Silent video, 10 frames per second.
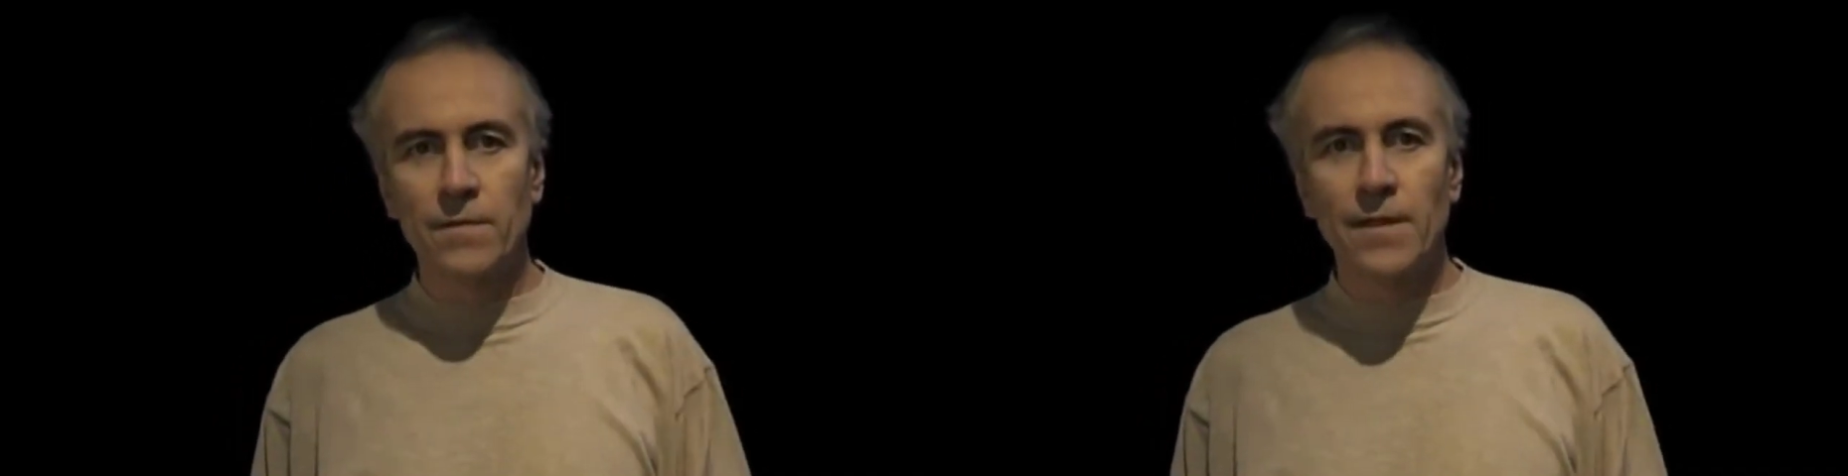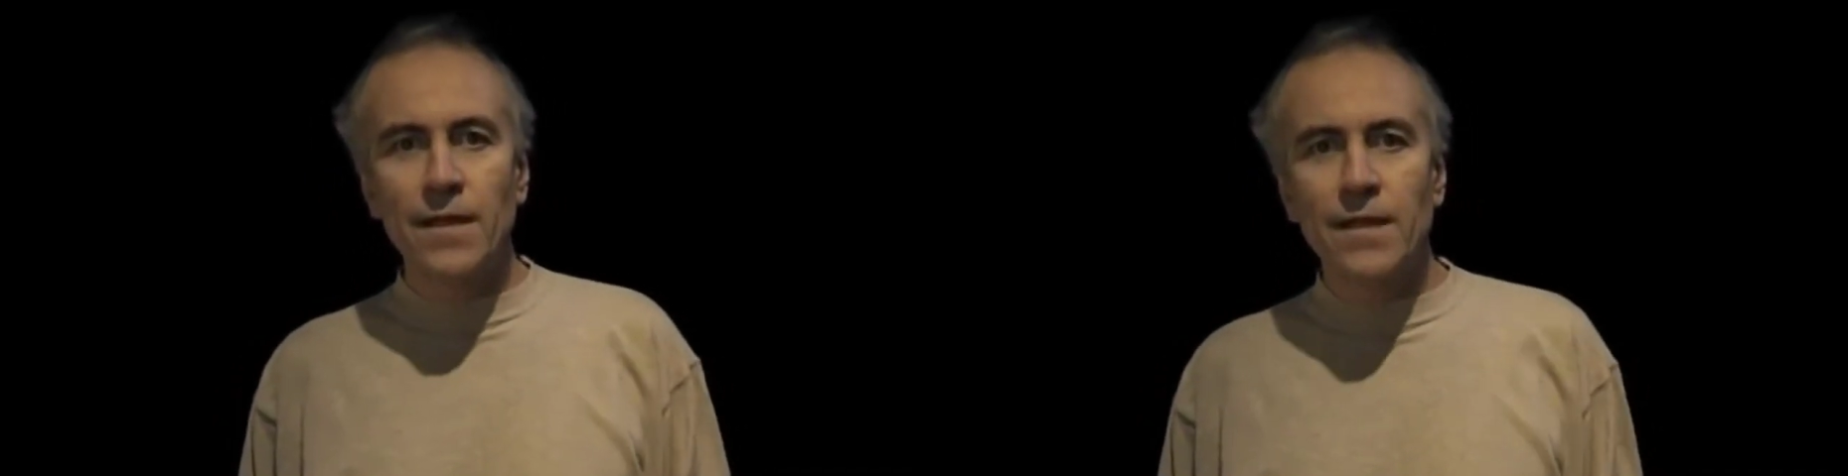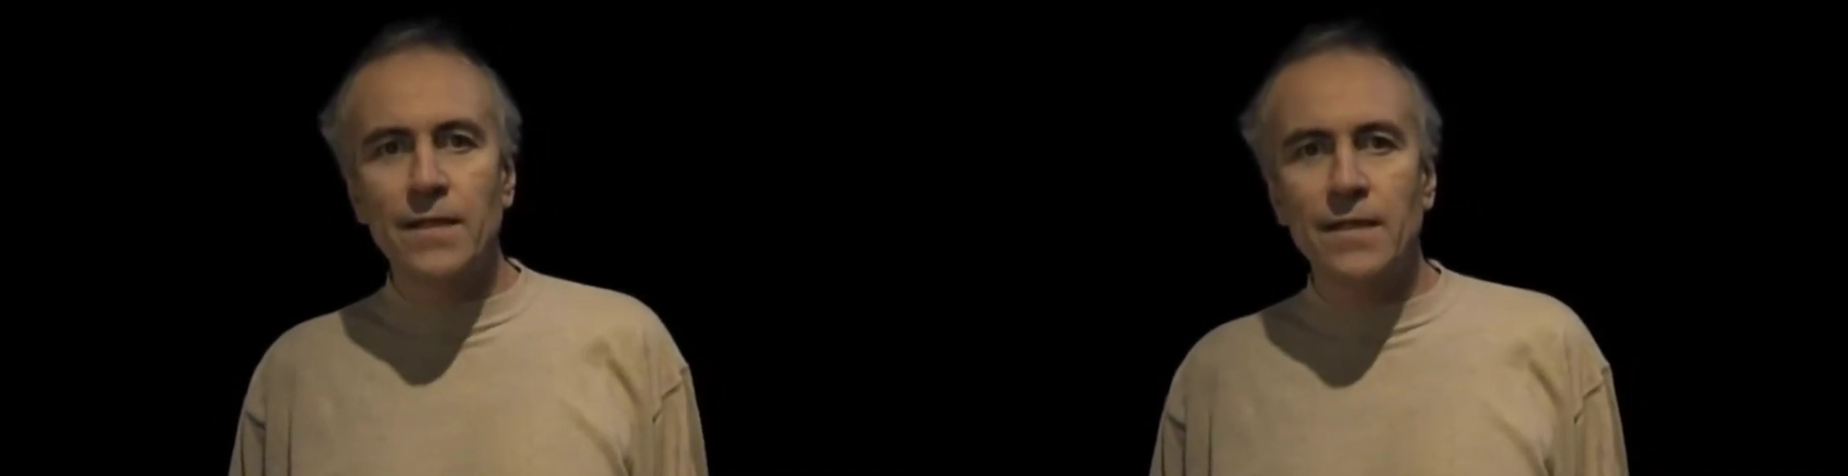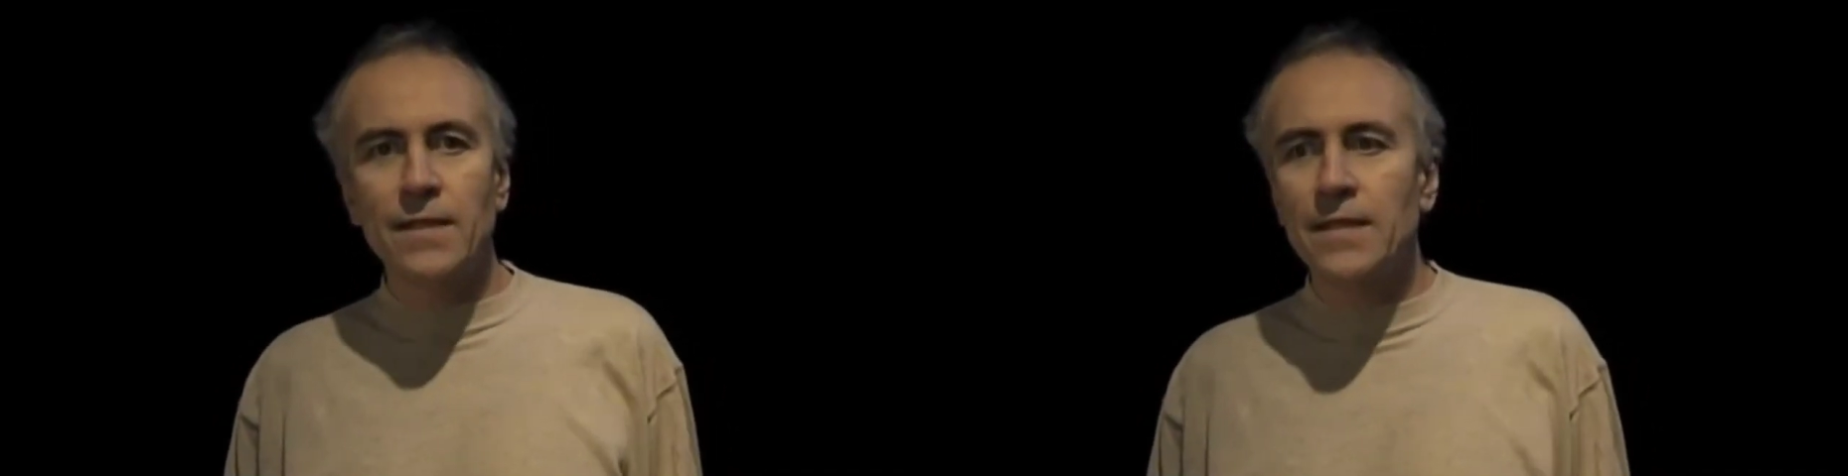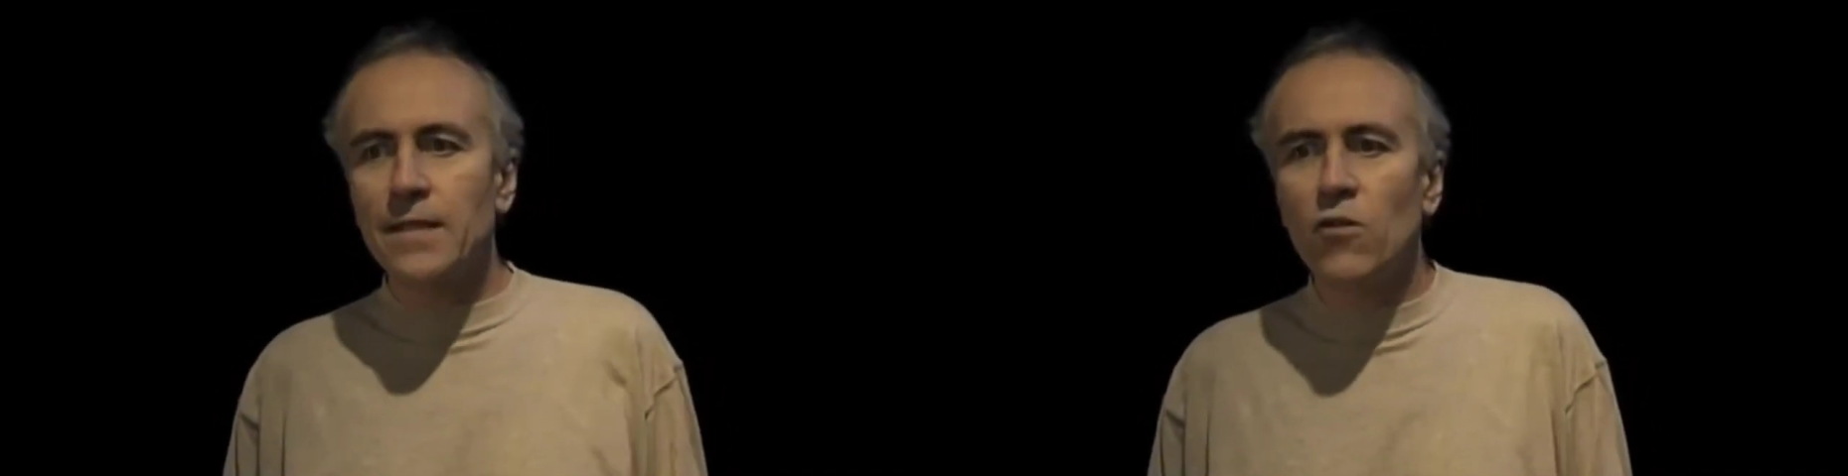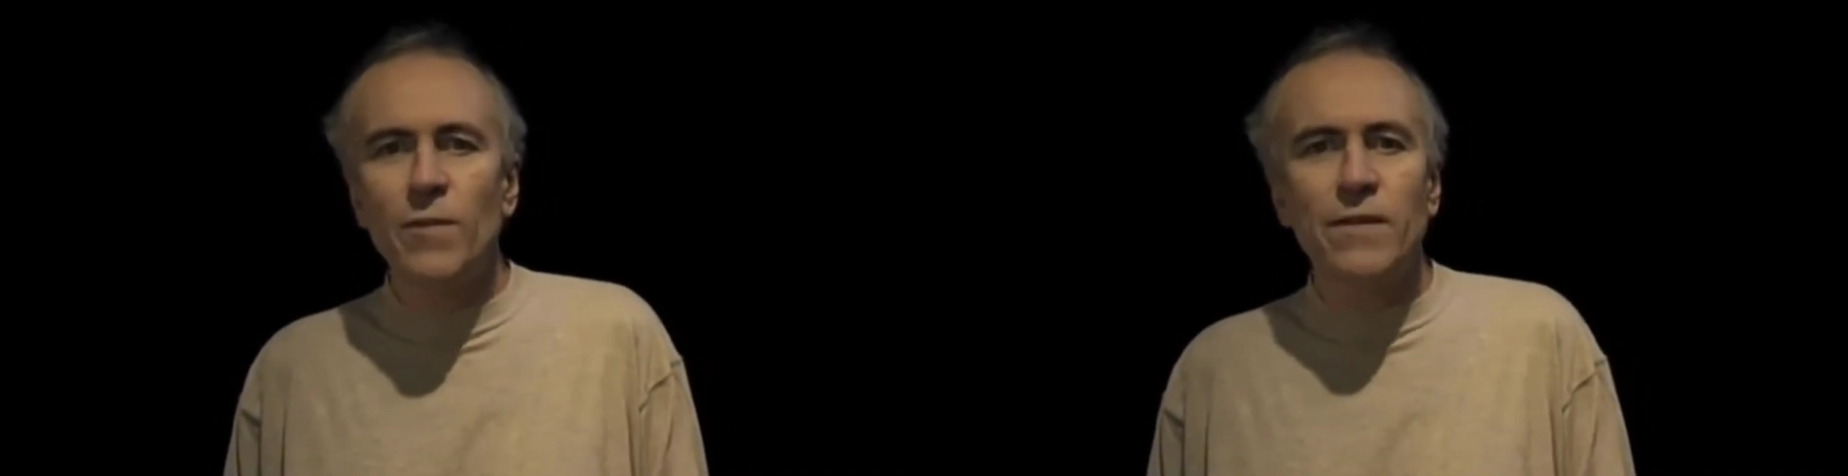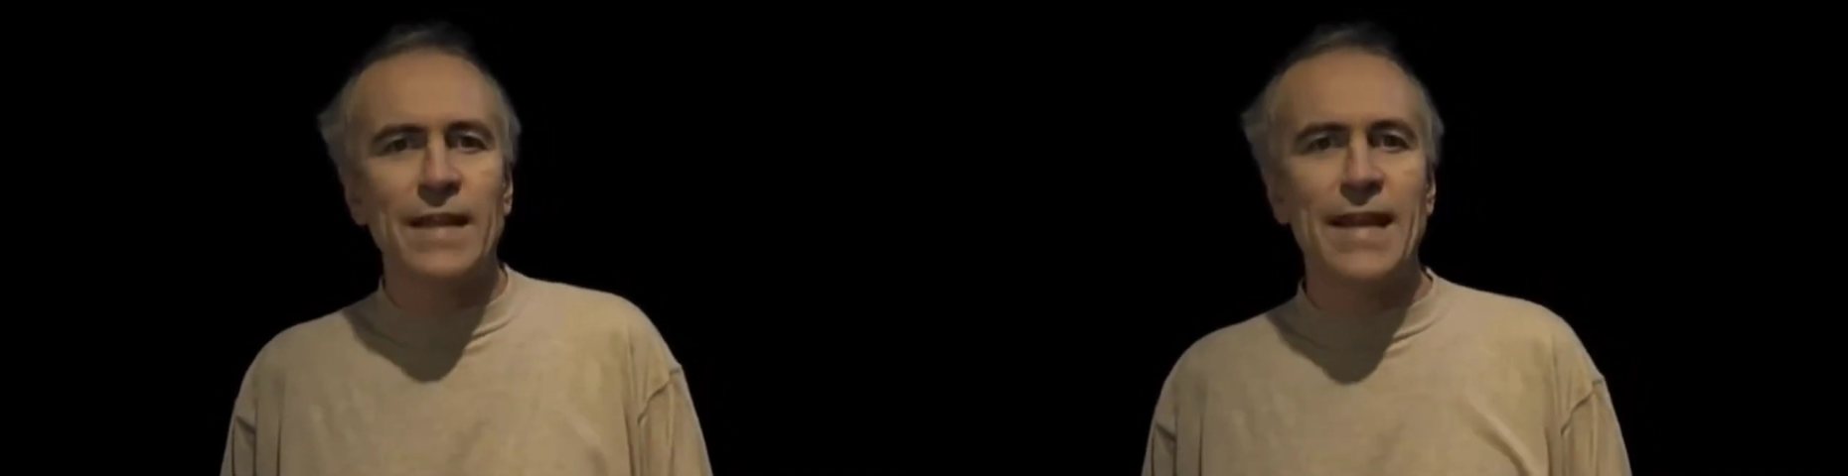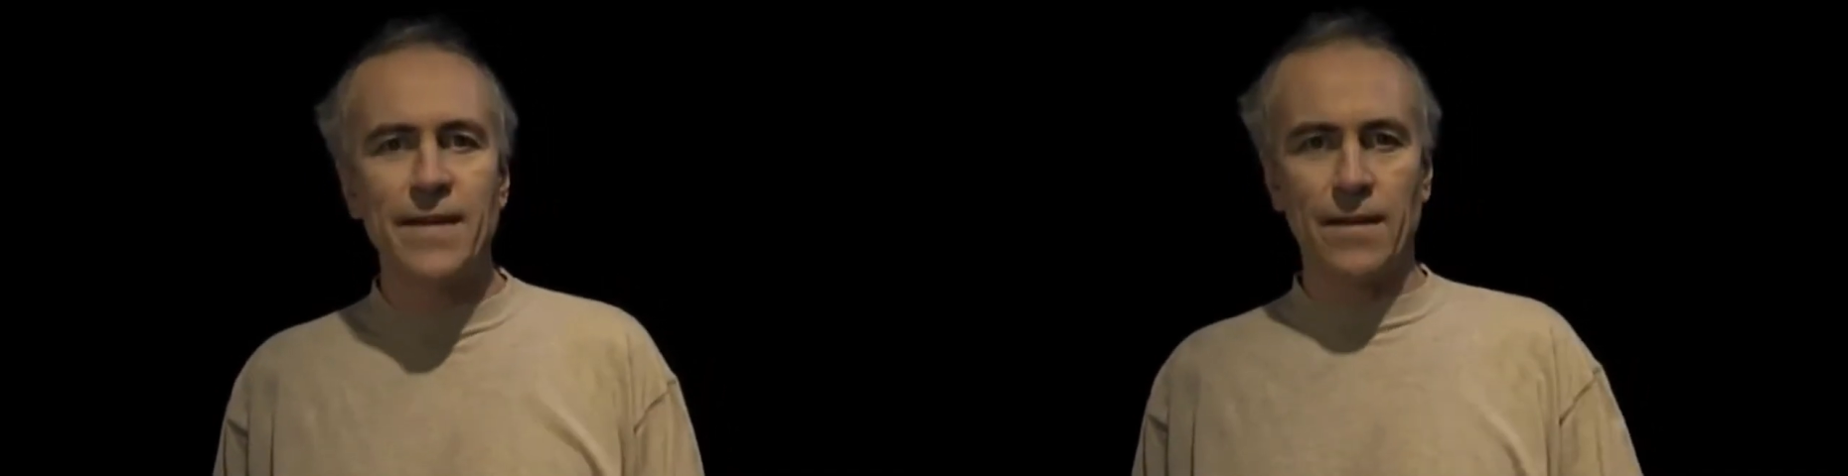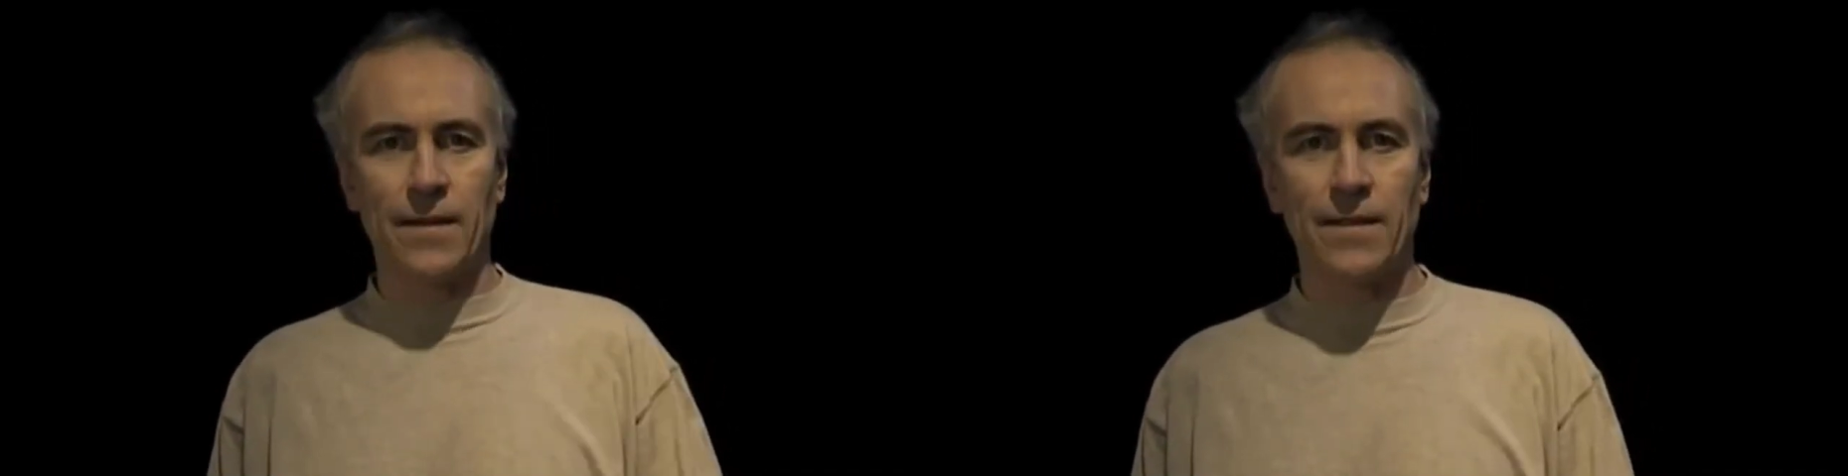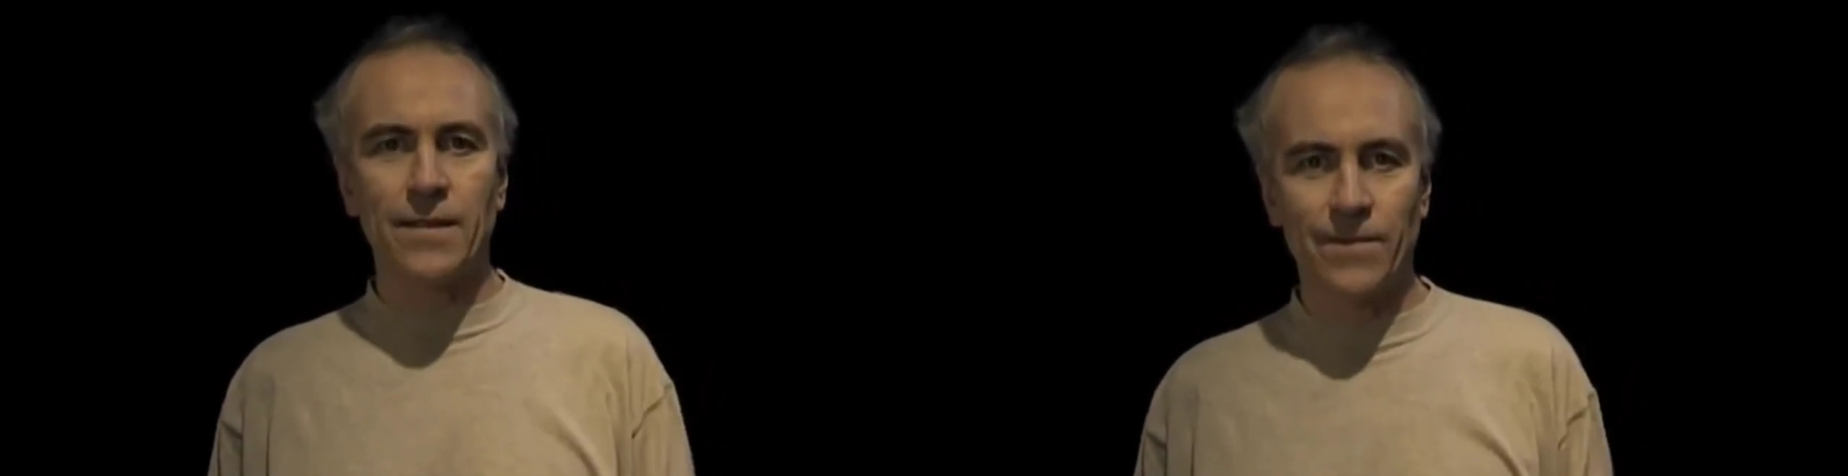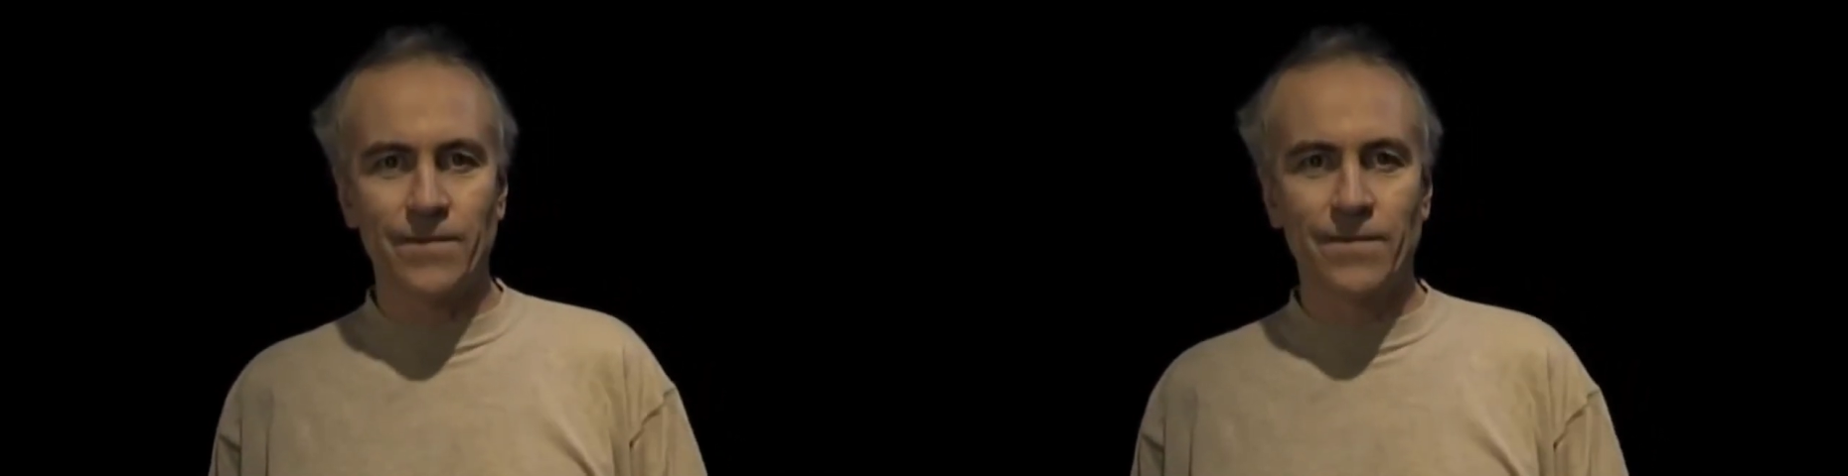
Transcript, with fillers: The list is almost endless.